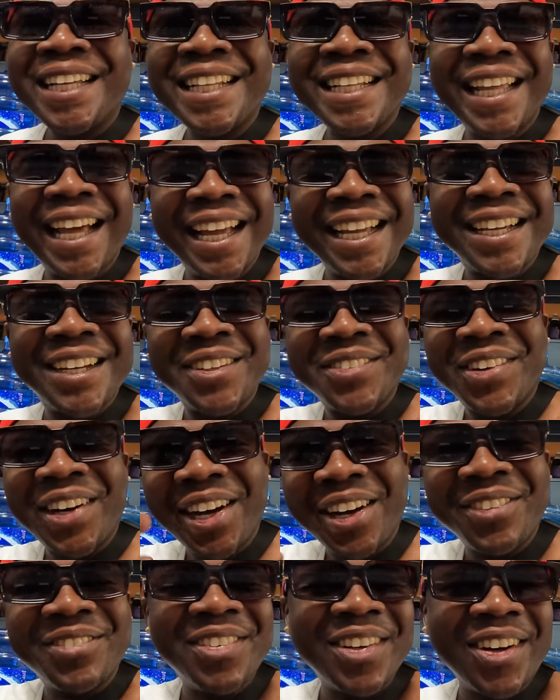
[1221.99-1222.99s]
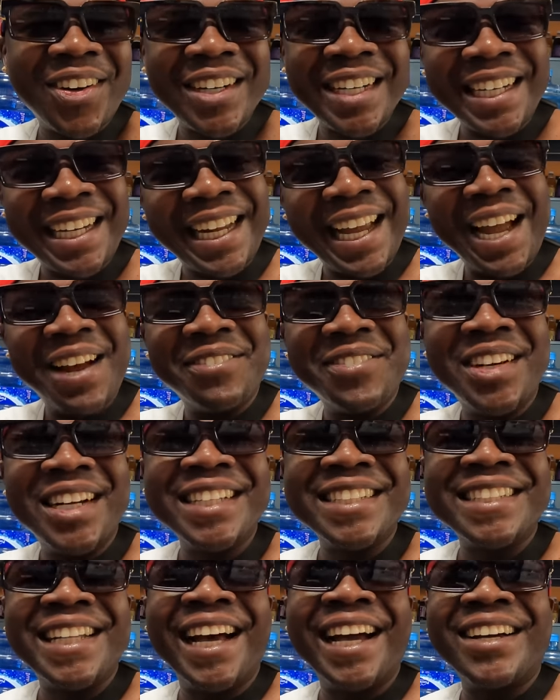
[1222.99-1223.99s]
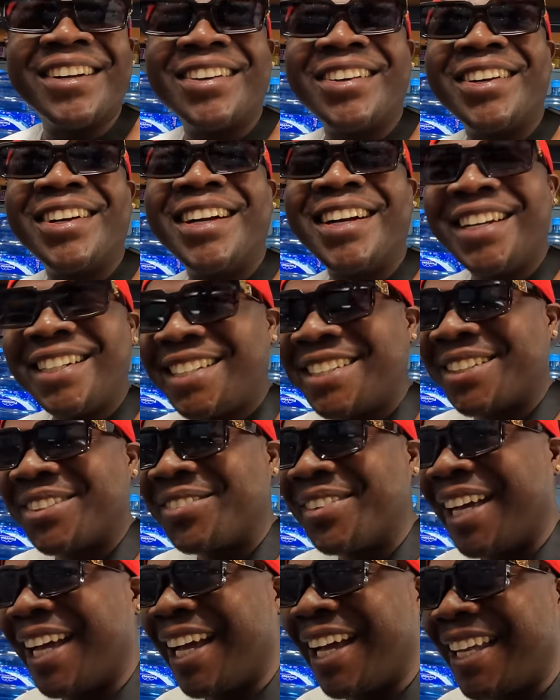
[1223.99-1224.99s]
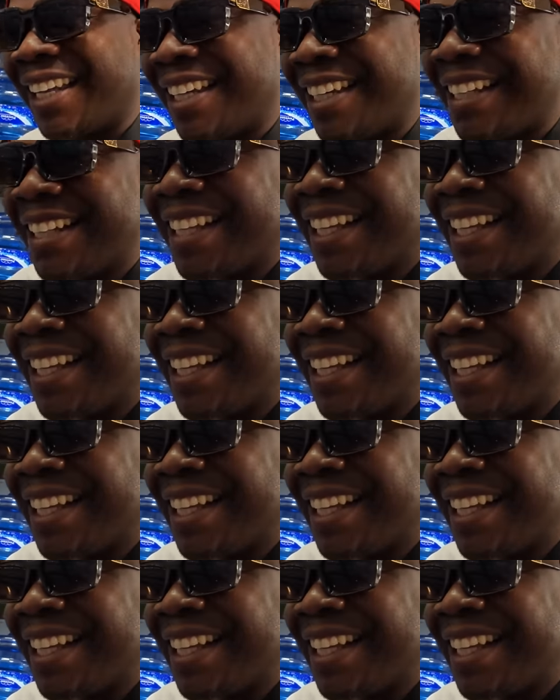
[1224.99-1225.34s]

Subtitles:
Like, come on, bro. The camera is not going to hurt you, man.